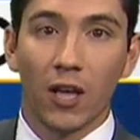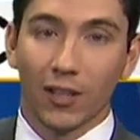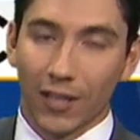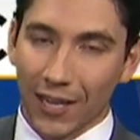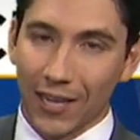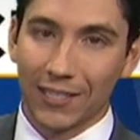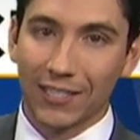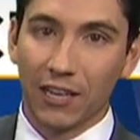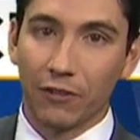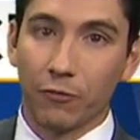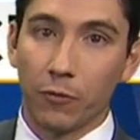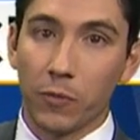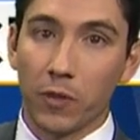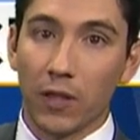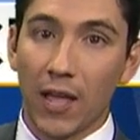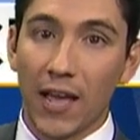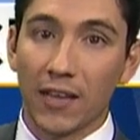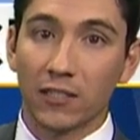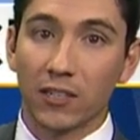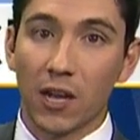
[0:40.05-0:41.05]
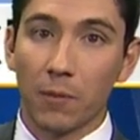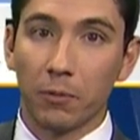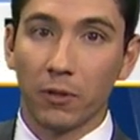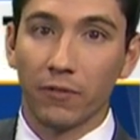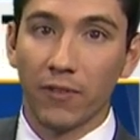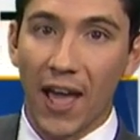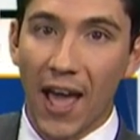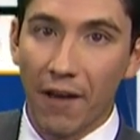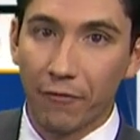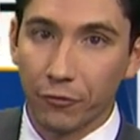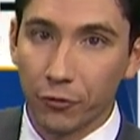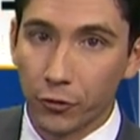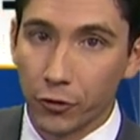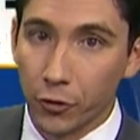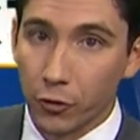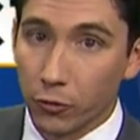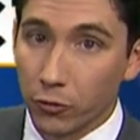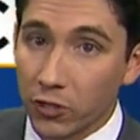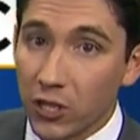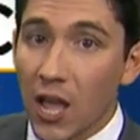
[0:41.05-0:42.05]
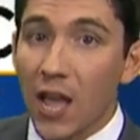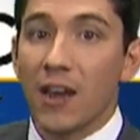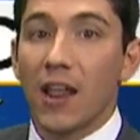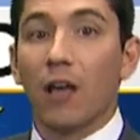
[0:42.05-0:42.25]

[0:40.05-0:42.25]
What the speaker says: like I said, from the last couple of afternoons.